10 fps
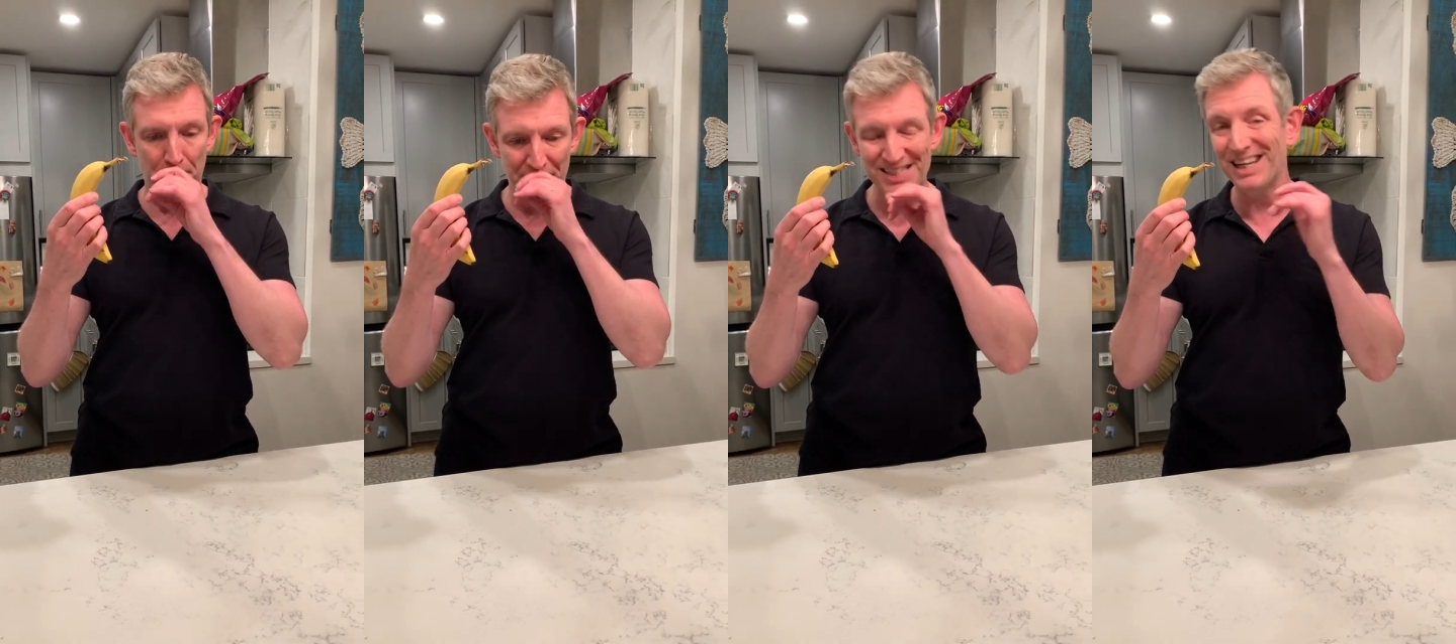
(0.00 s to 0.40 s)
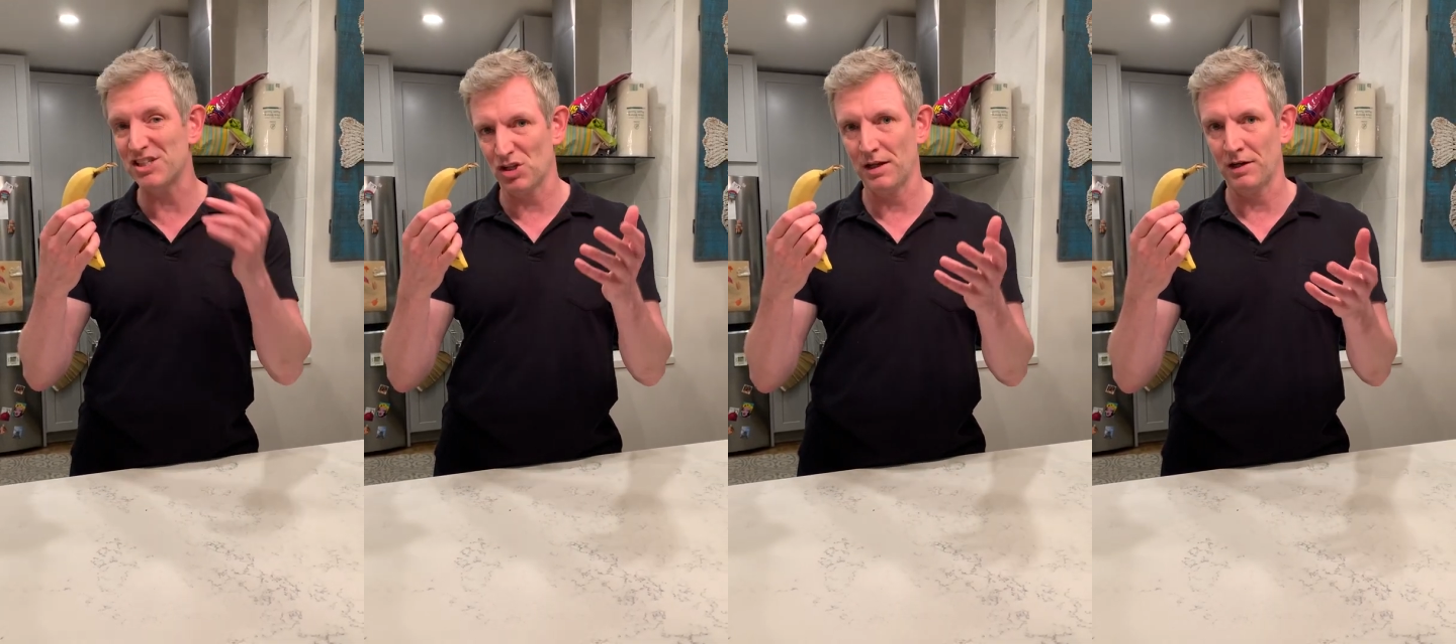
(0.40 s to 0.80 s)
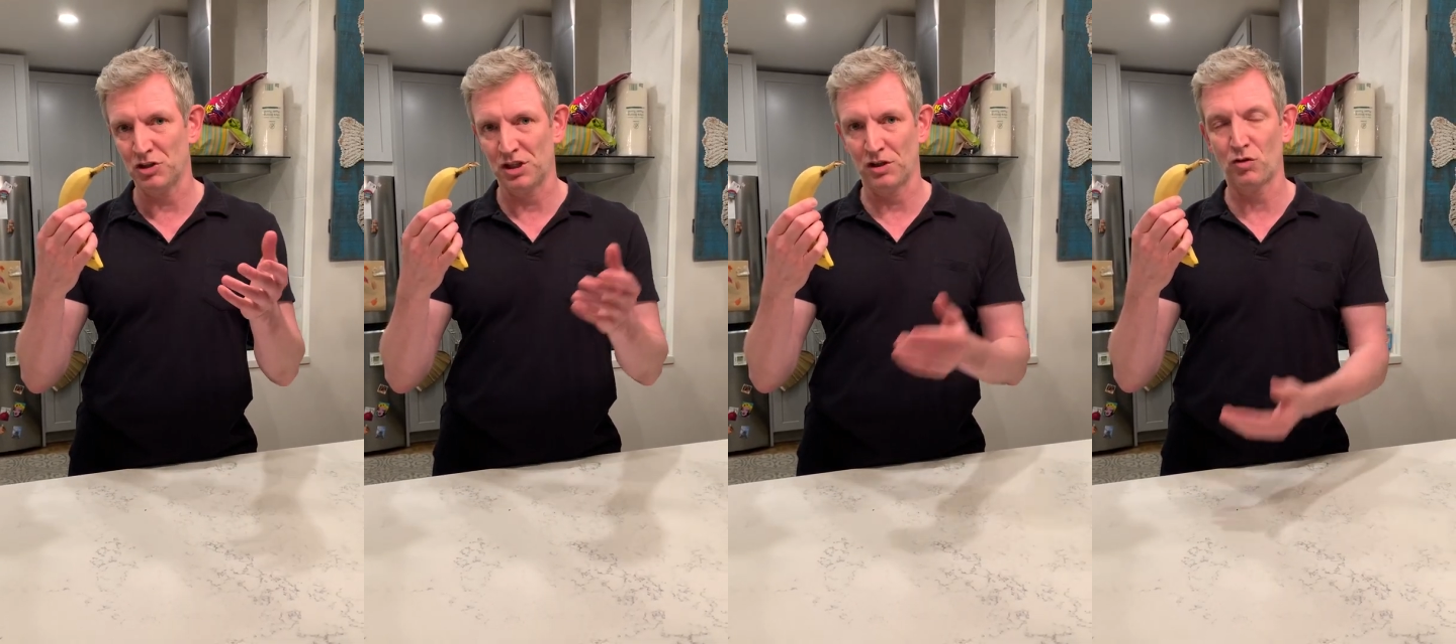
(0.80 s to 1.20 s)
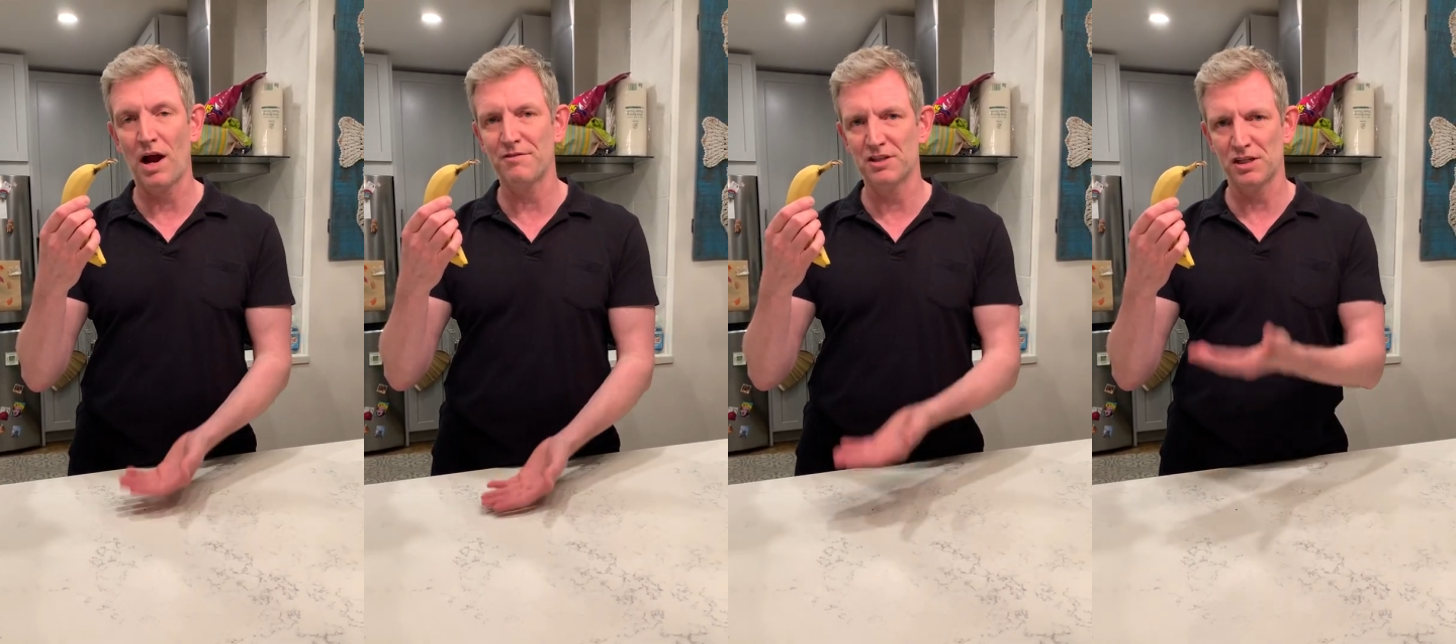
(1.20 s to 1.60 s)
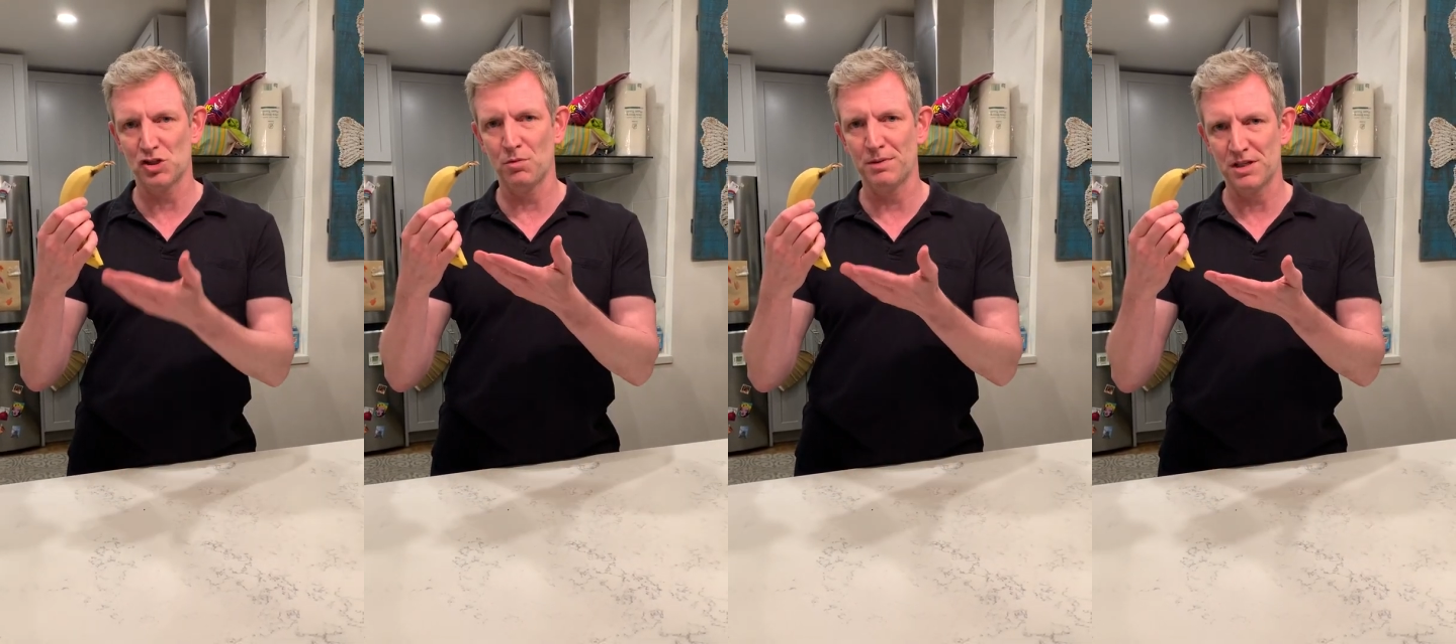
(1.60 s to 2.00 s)
potential energy, the
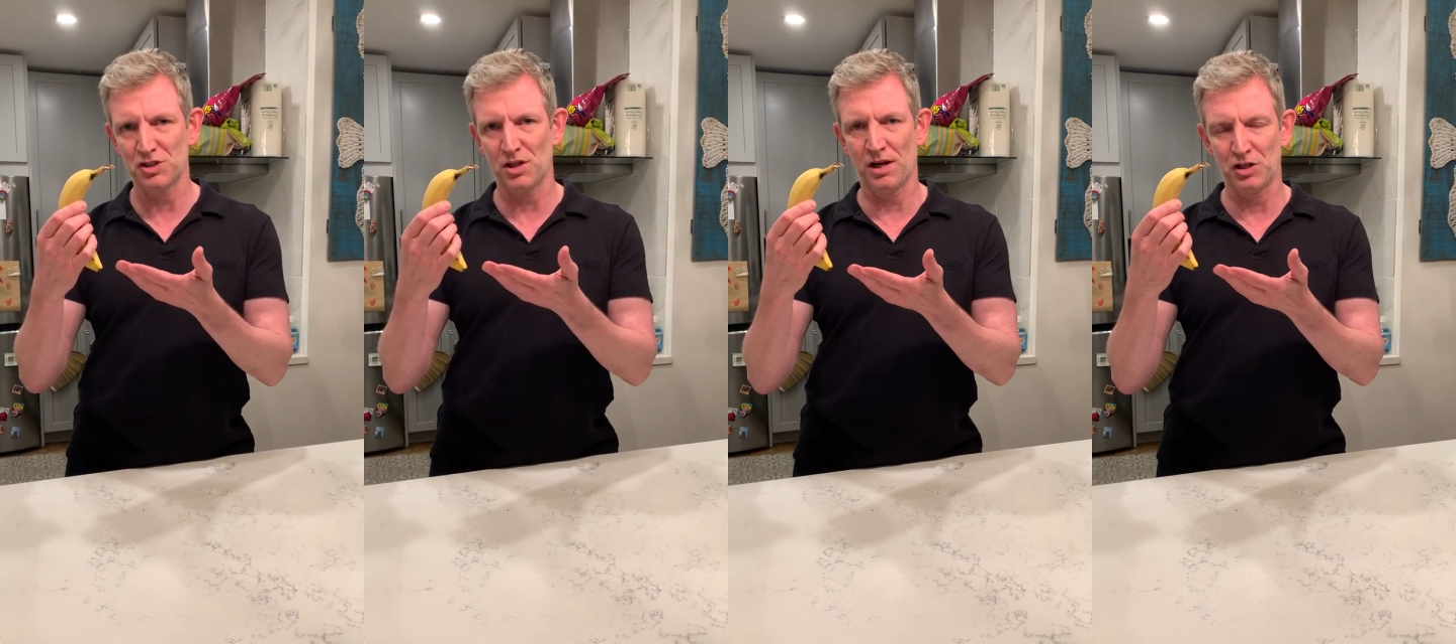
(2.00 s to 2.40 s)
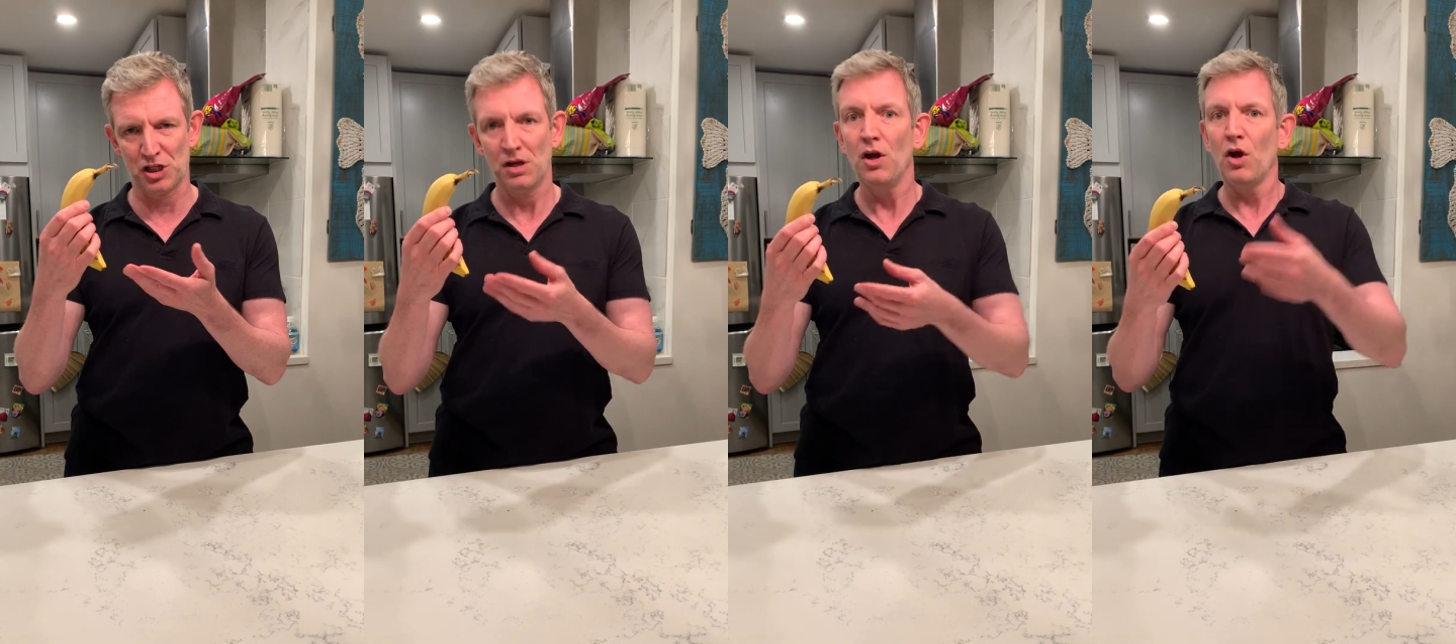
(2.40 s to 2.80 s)
gravitational potential energy.